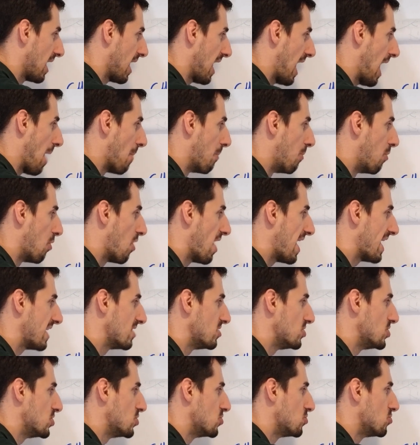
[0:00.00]
a
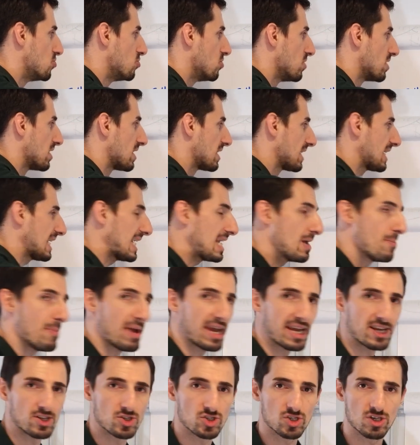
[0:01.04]
brand new
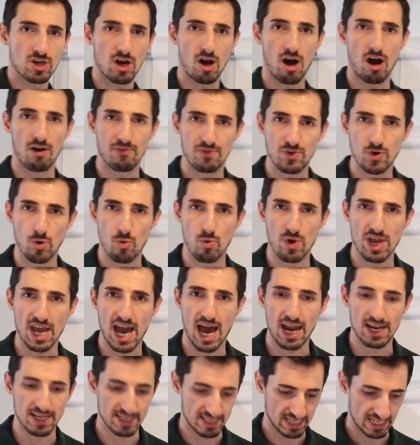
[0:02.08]
image of your
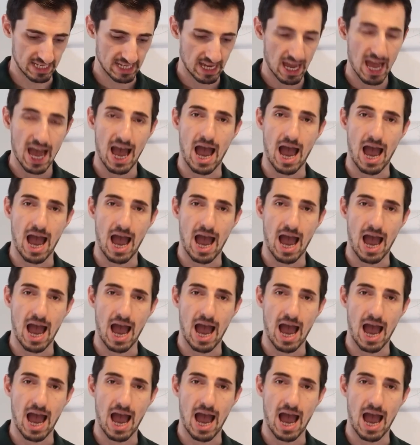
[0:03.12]
reality,